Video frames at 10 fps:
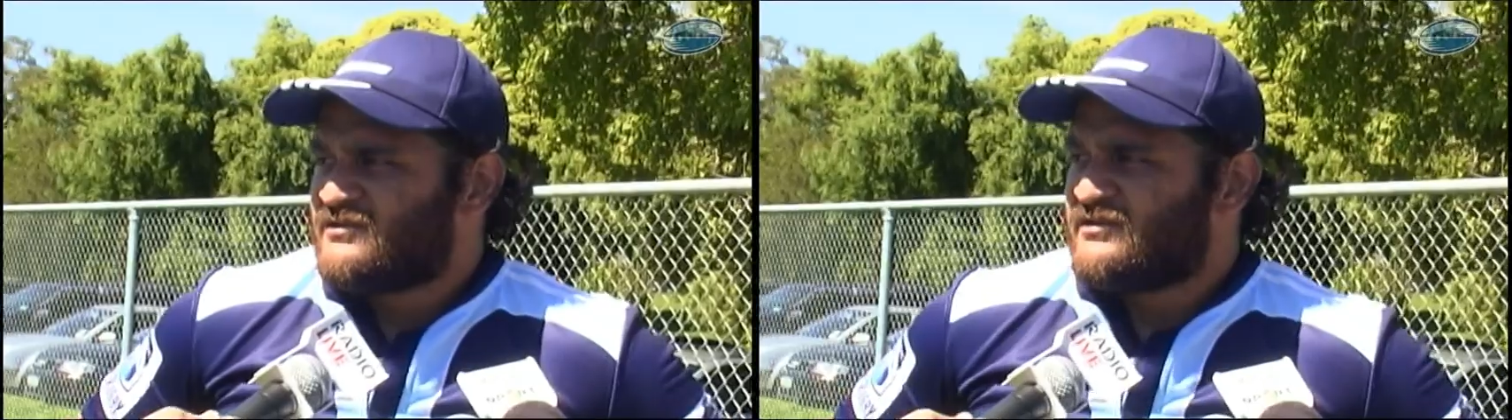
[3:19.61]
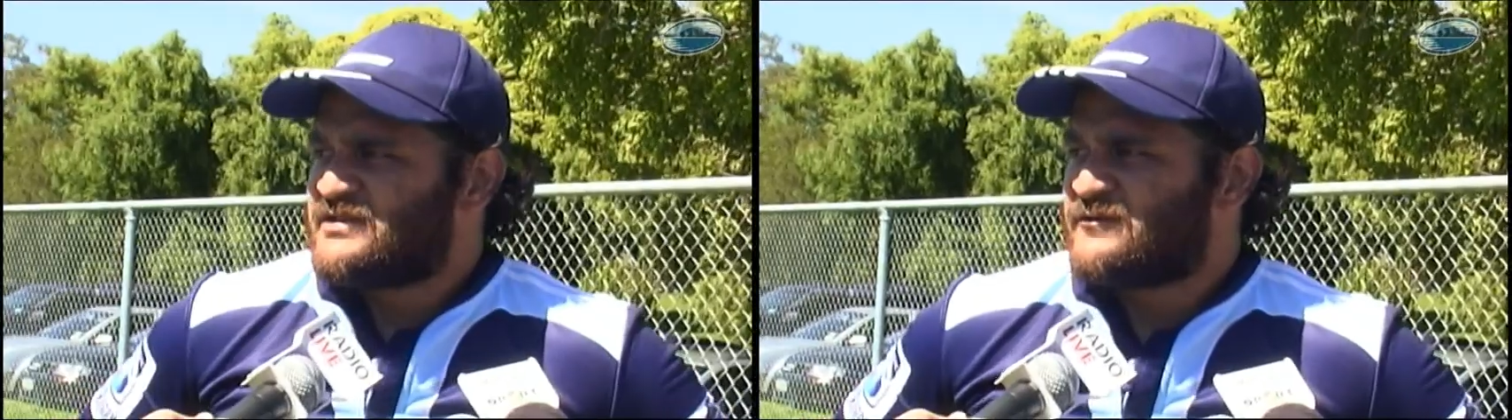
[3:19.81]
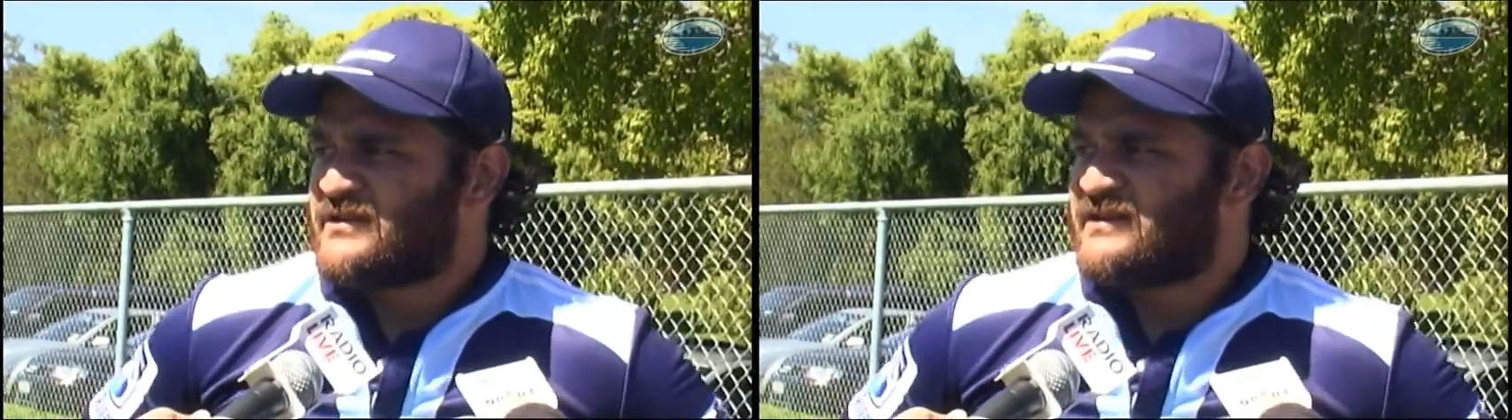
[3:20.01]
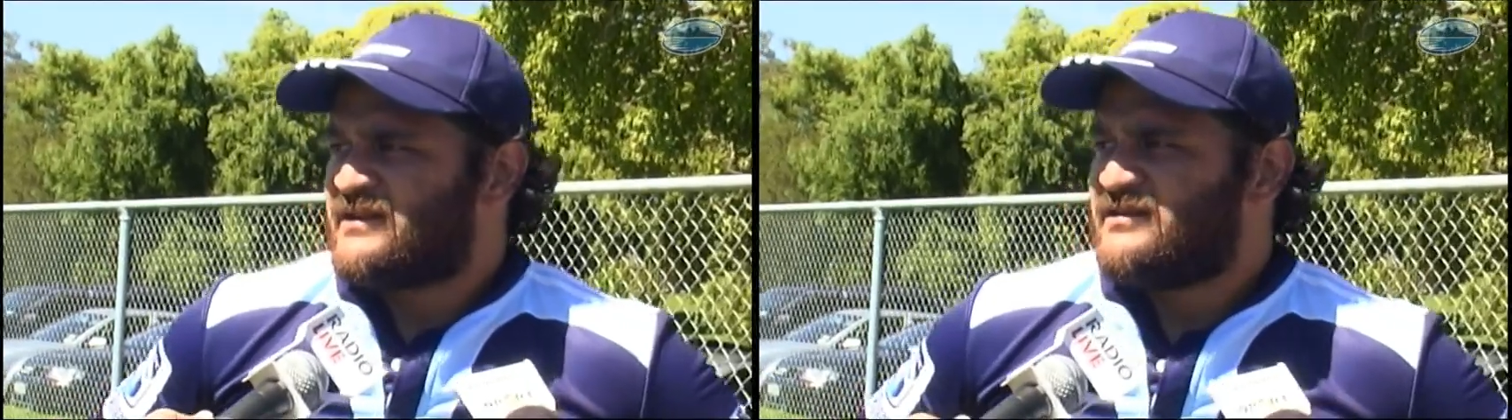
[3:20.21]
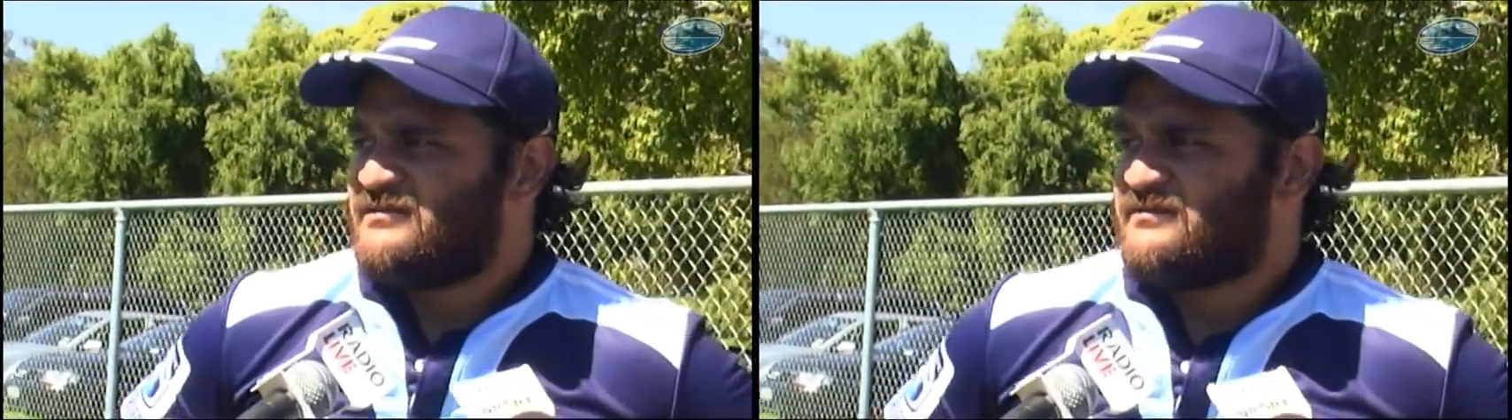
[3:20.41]
retweaked it
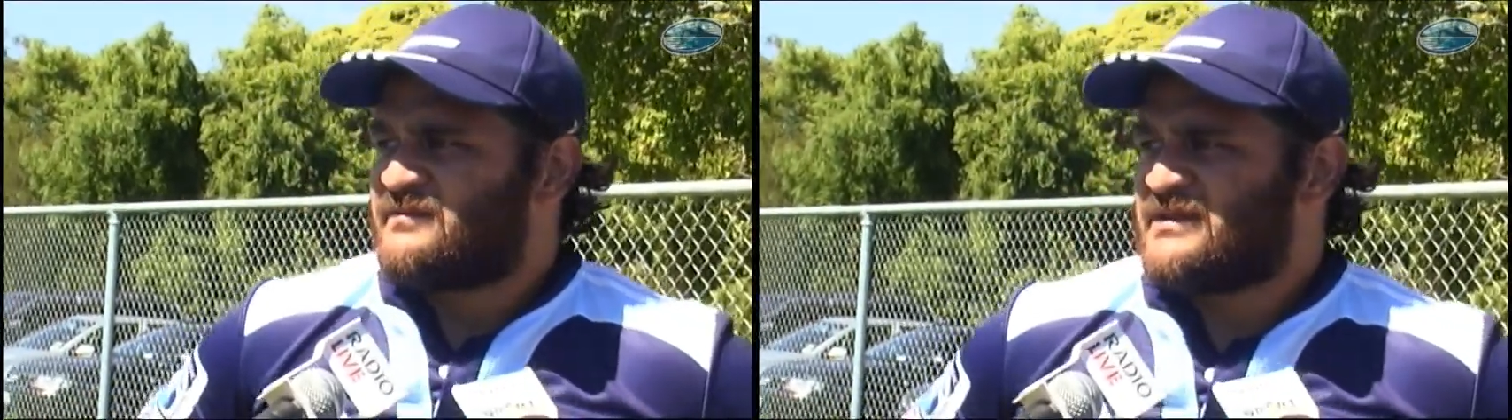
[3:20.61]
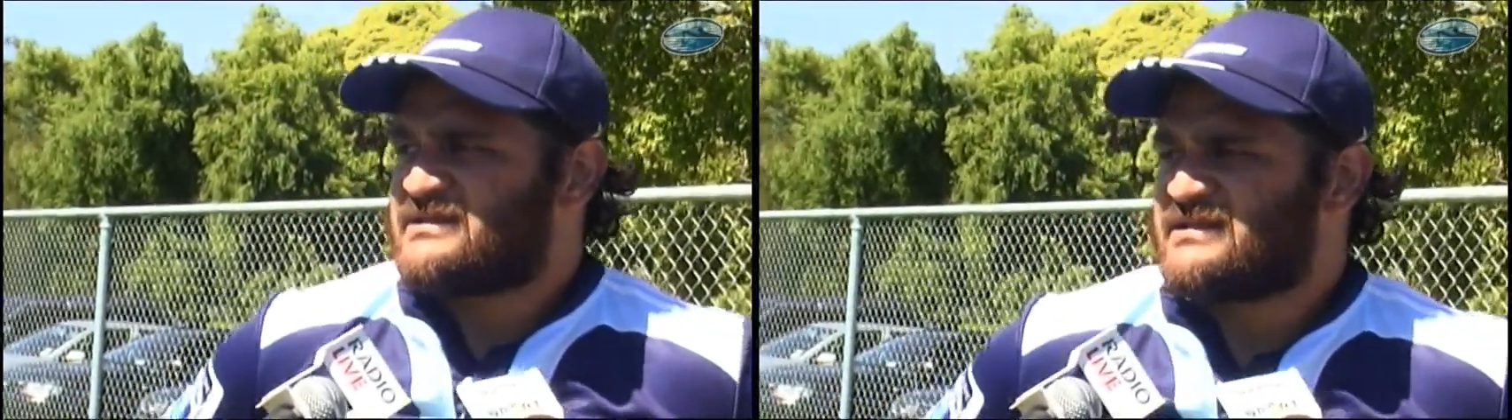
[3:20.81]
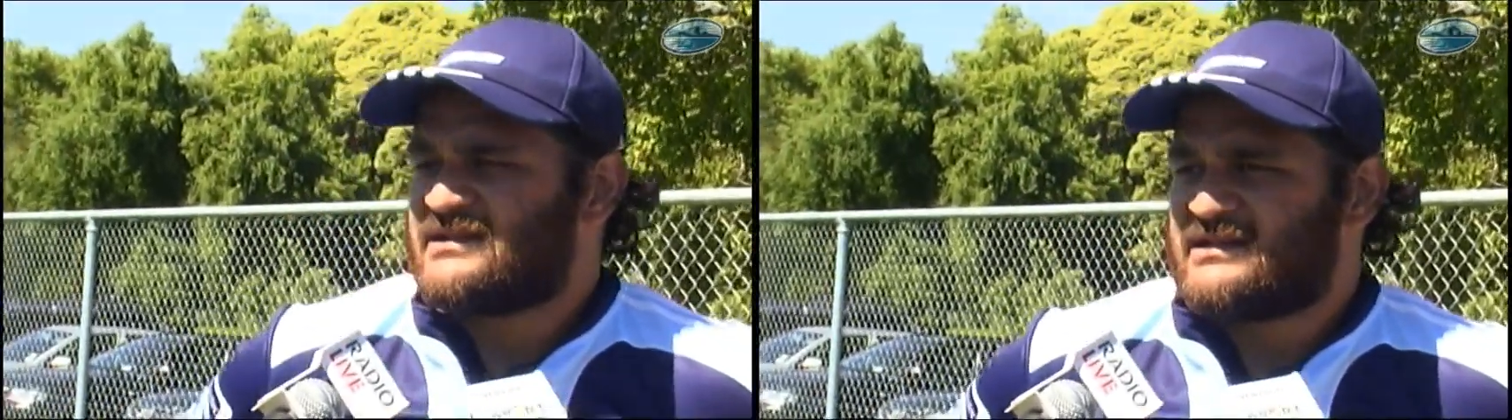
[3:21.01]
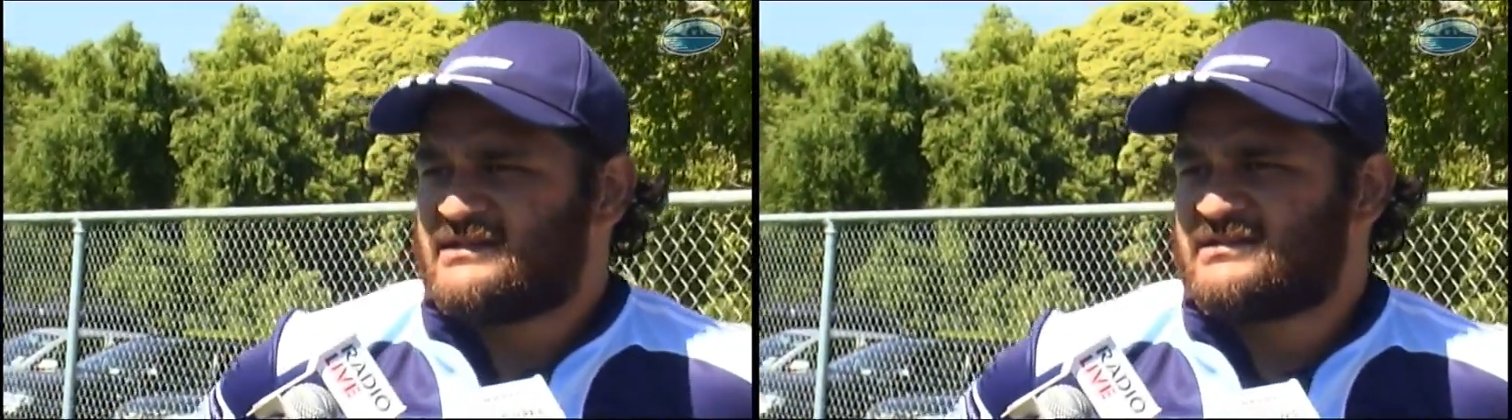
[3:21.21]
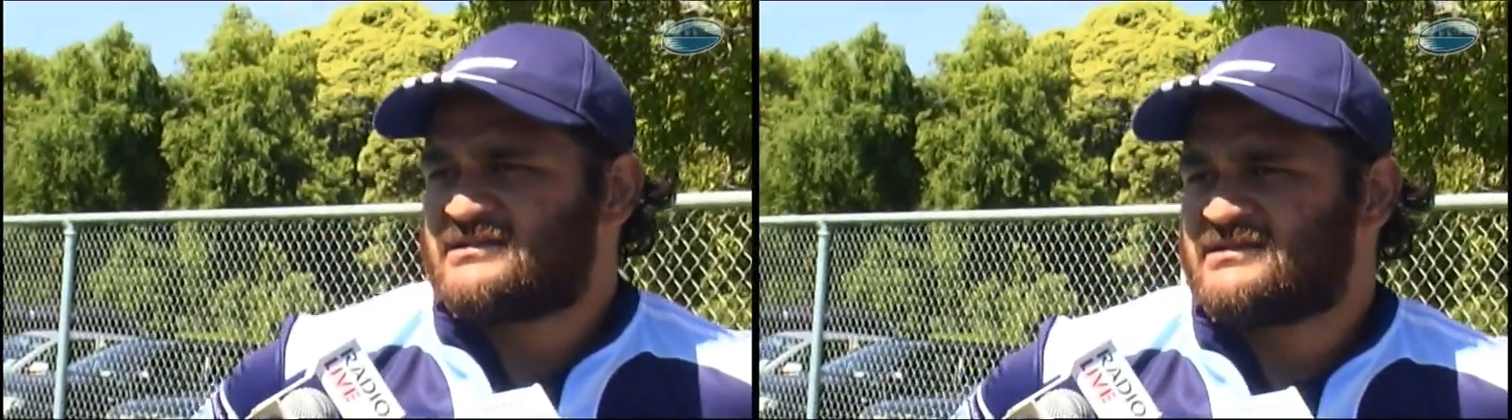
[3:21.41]
again, but
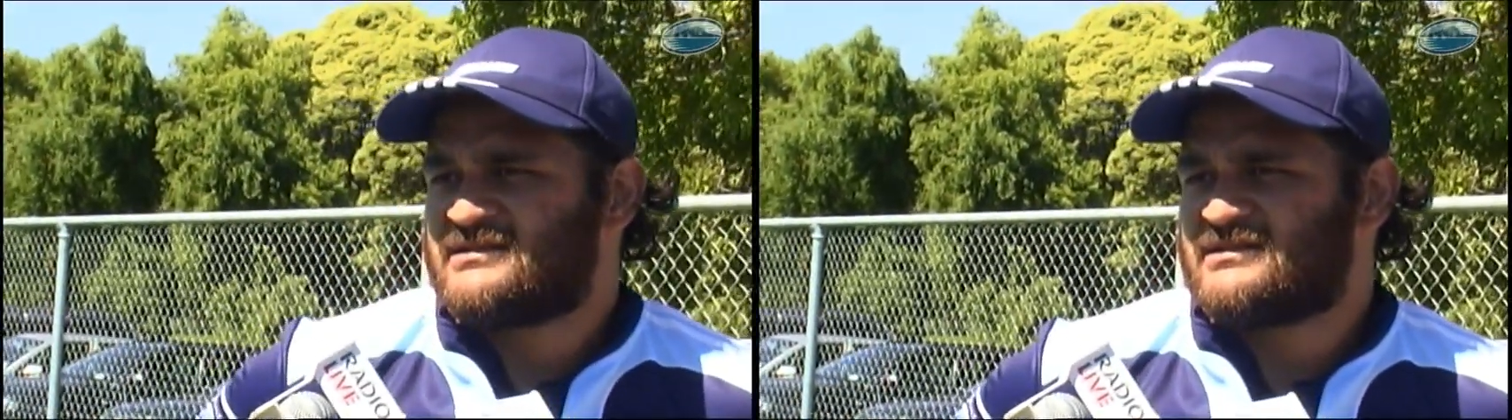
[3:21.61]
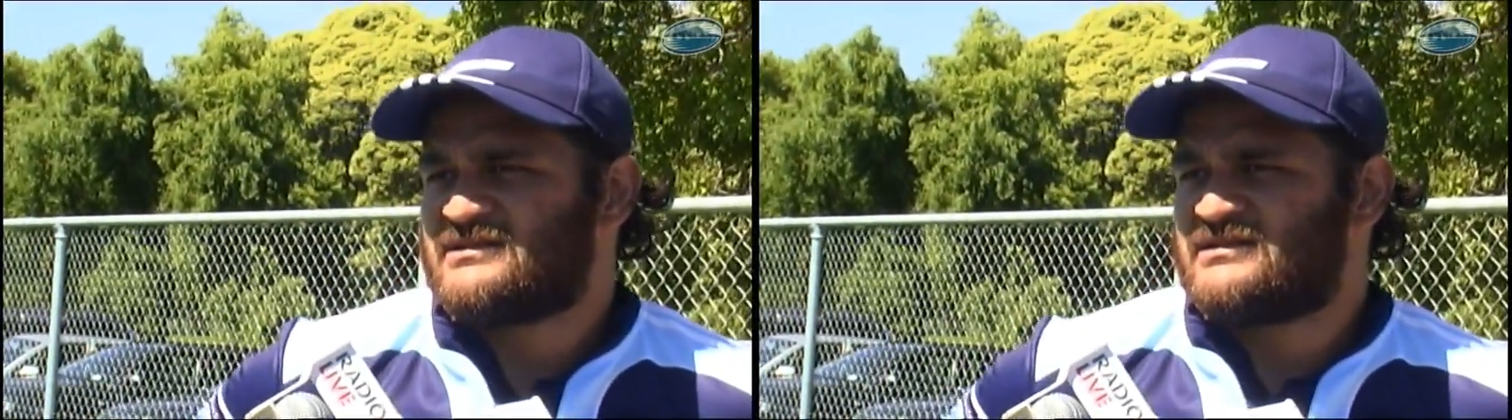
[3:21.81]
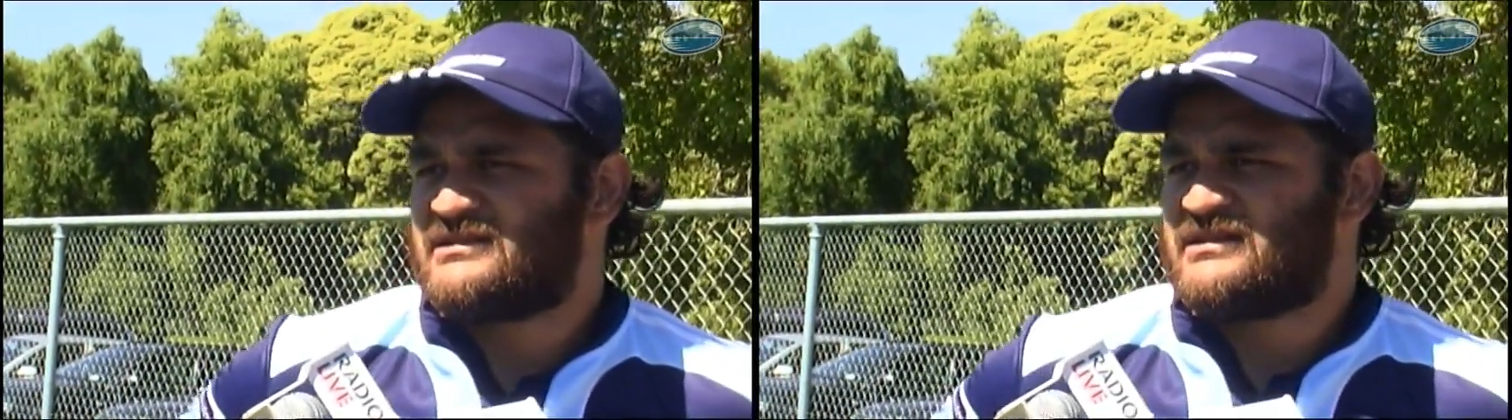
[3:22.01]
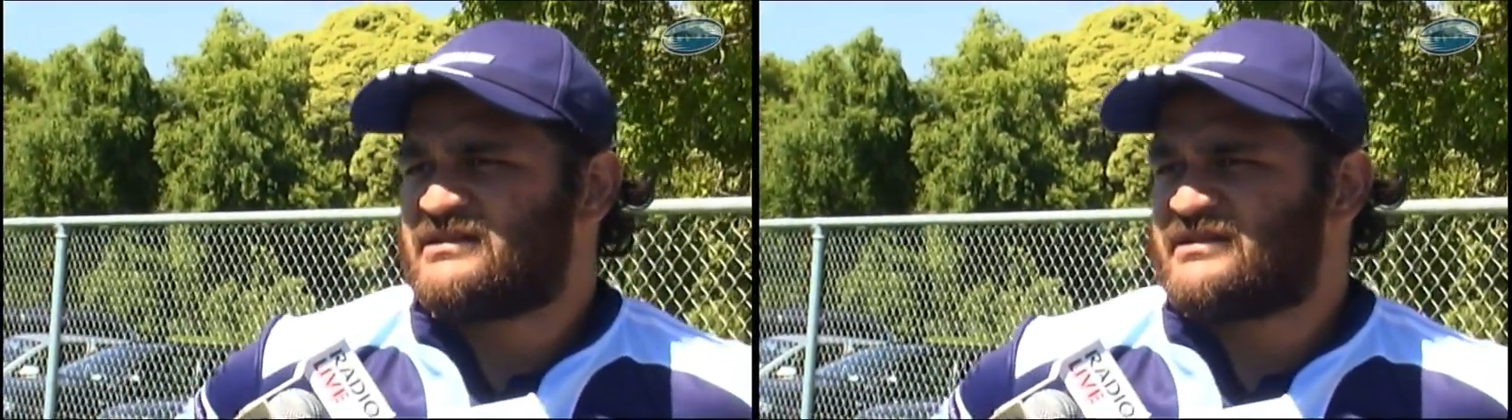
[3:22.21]
I